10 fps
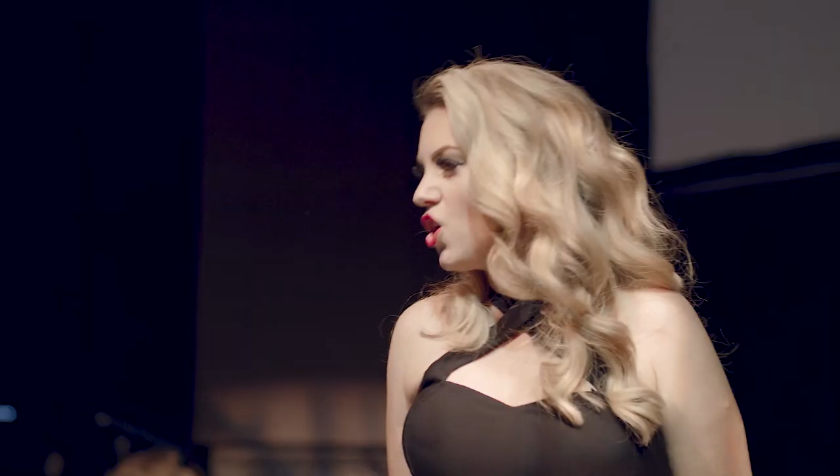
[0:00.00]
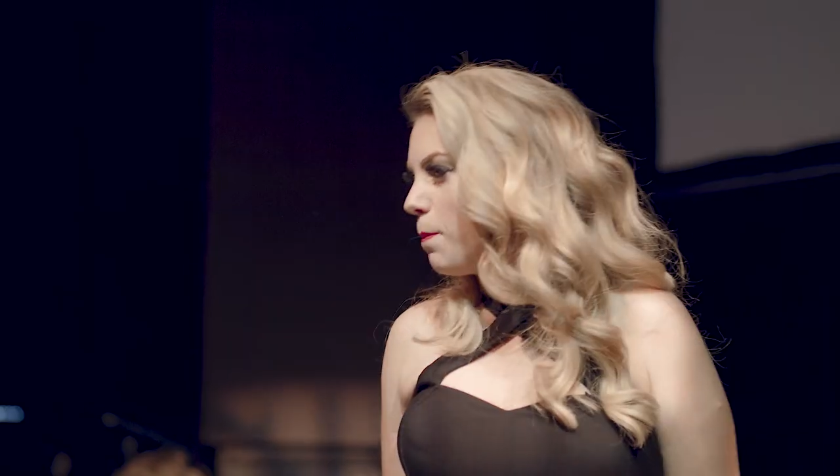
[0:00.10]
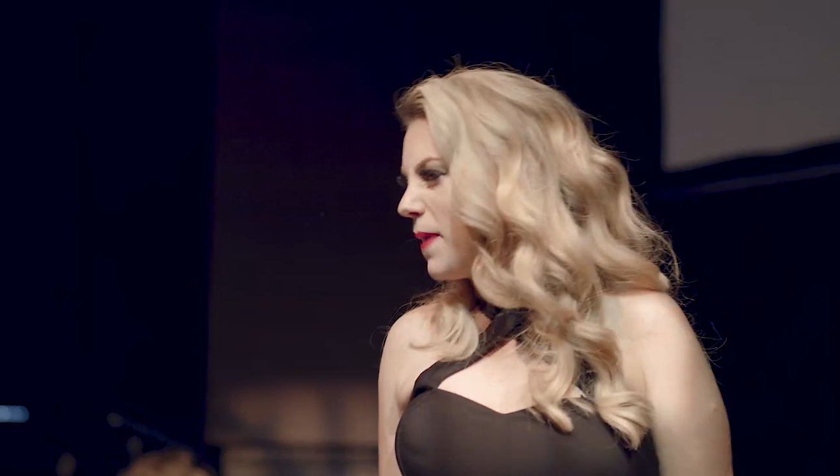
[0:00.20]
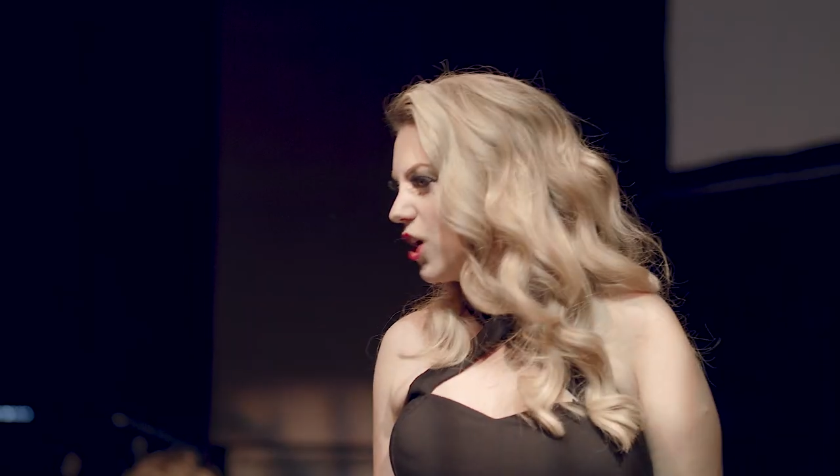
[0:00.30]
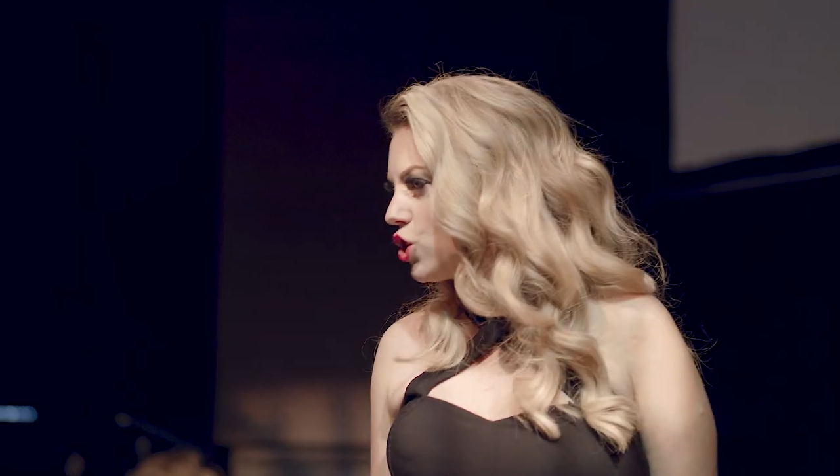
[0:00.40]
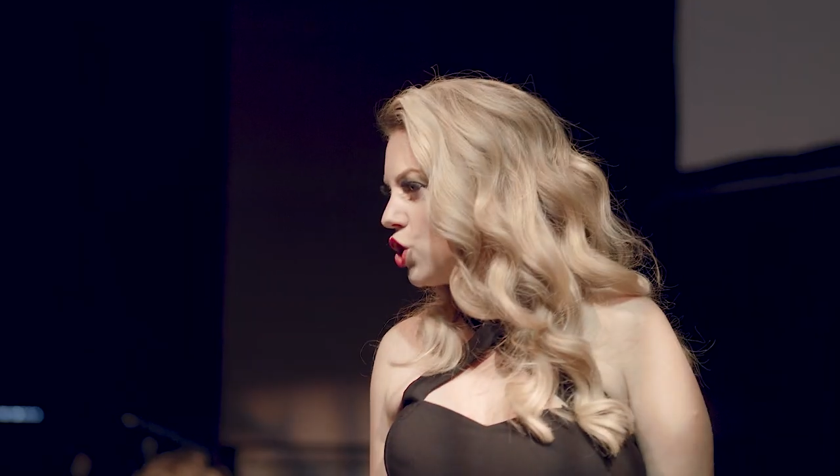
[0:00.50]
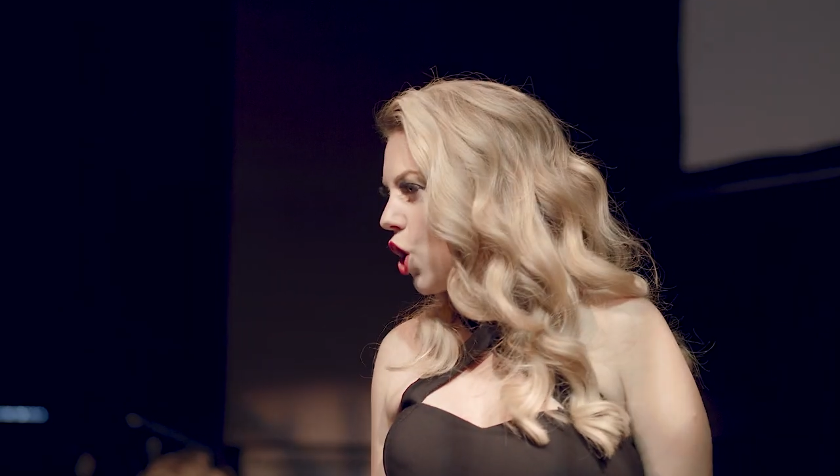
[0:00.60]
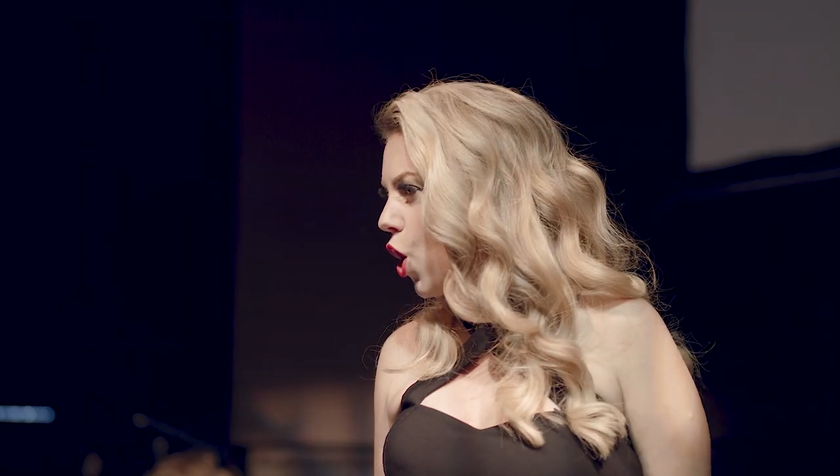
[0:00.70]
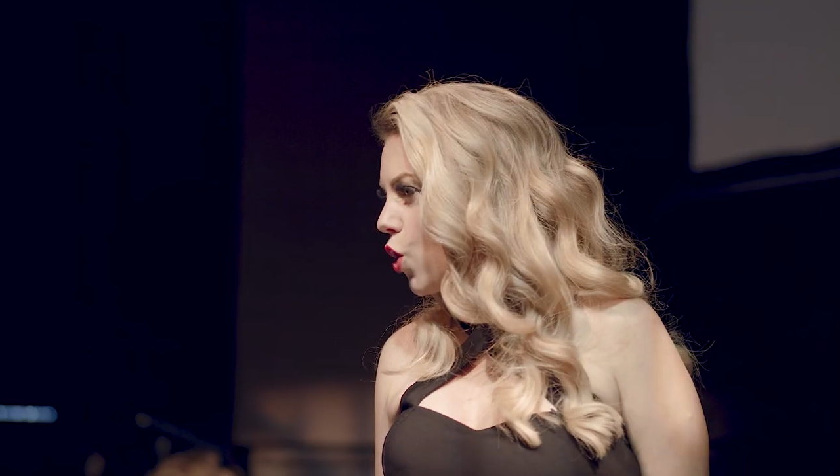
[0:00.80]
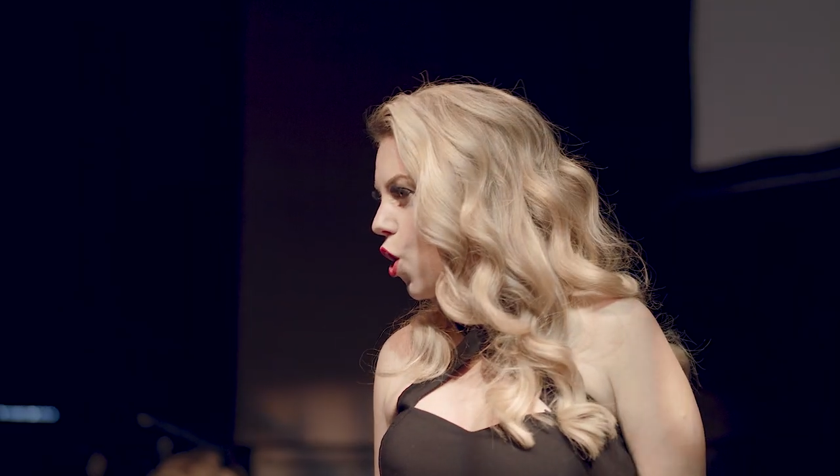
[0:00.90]
had to be ready to
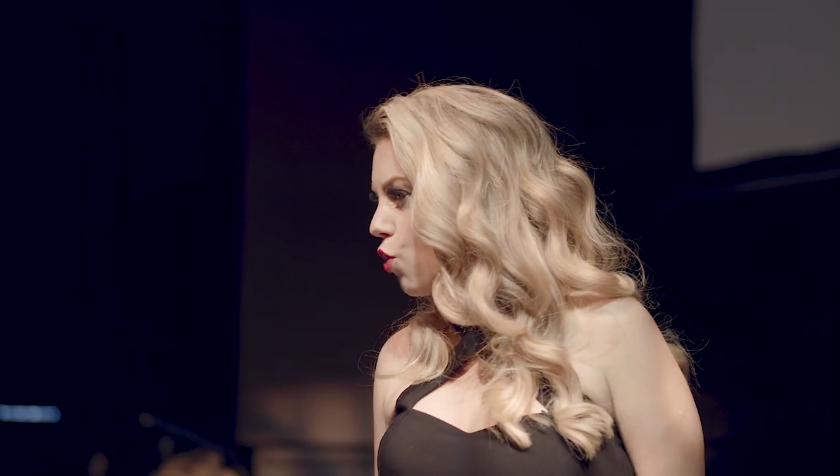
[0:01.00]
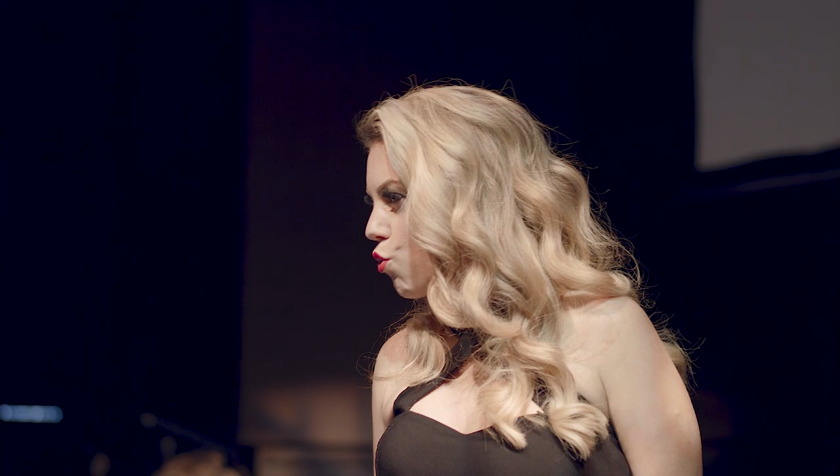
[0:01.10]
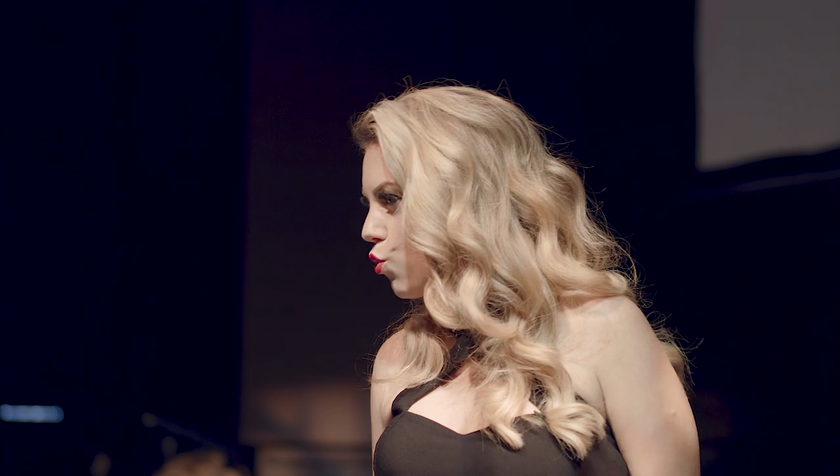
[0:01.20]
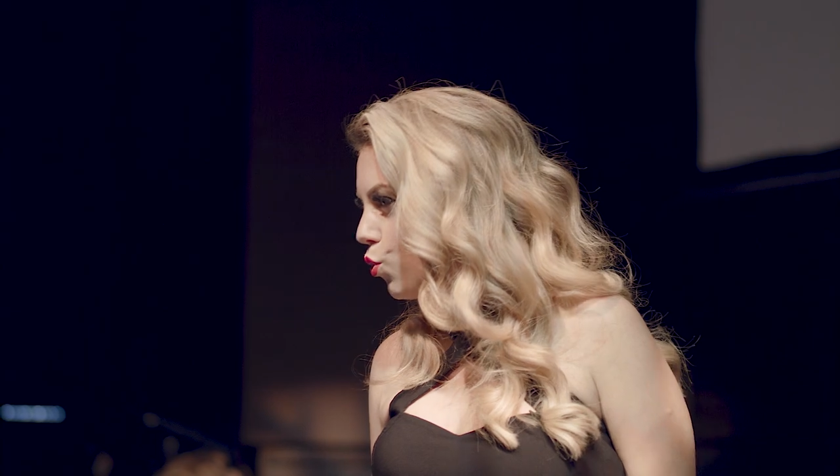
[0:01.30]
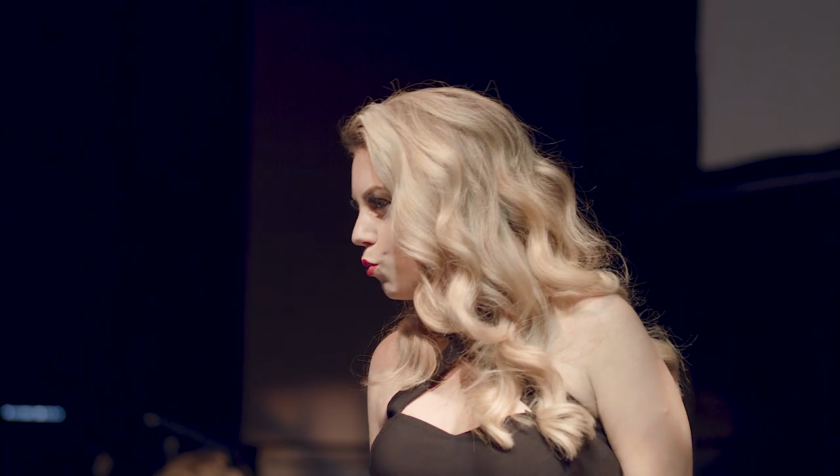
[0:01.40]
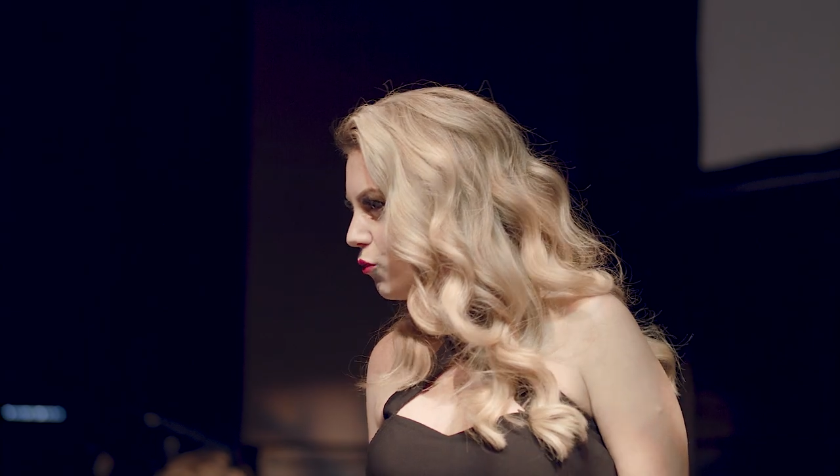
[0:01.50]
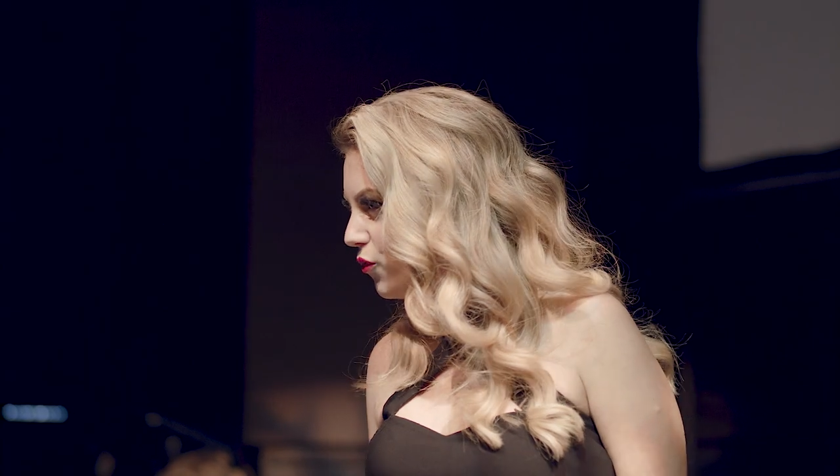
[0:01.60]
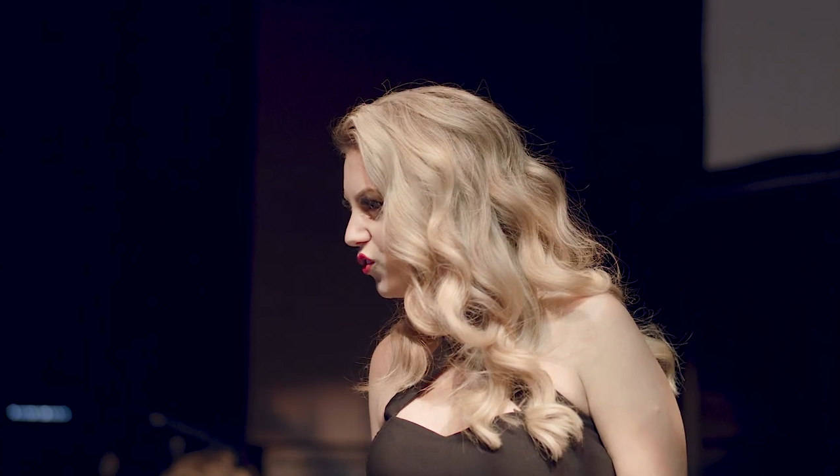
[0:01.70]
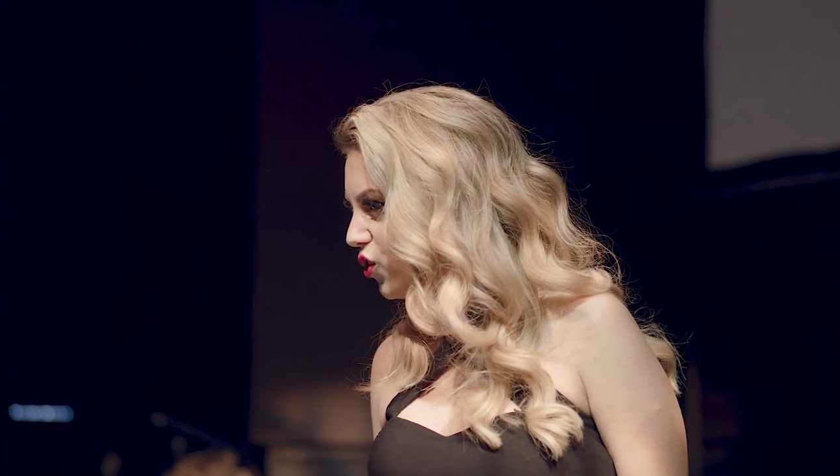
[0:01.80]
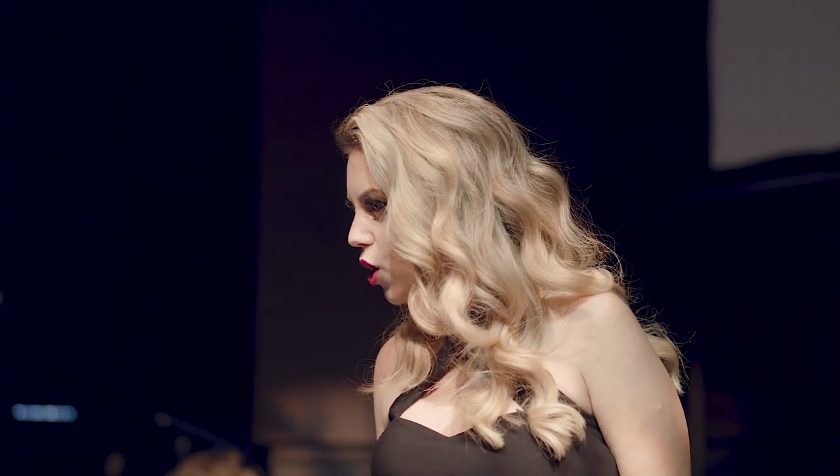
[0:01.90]
go with about 200
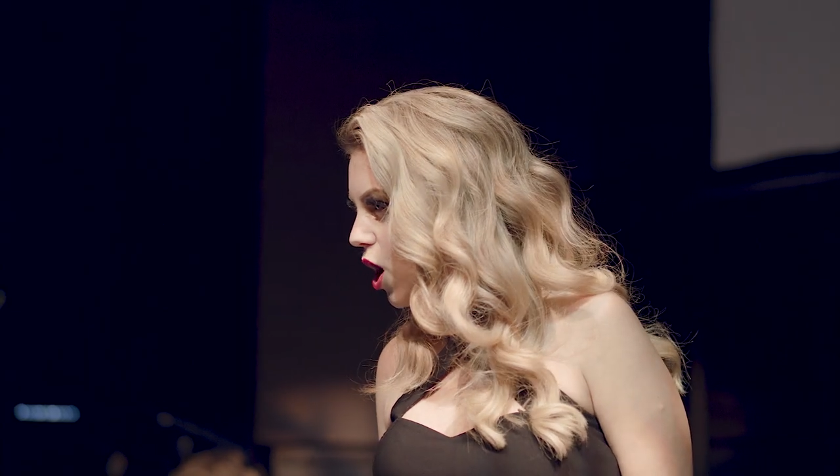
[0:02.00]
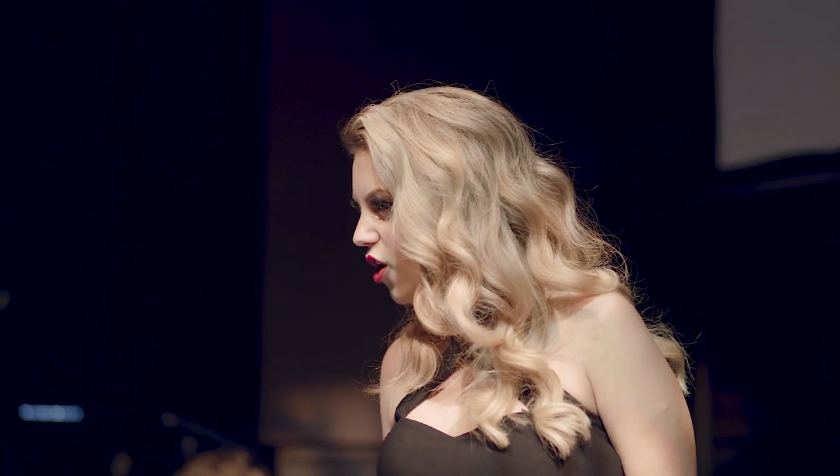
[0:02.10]
cues.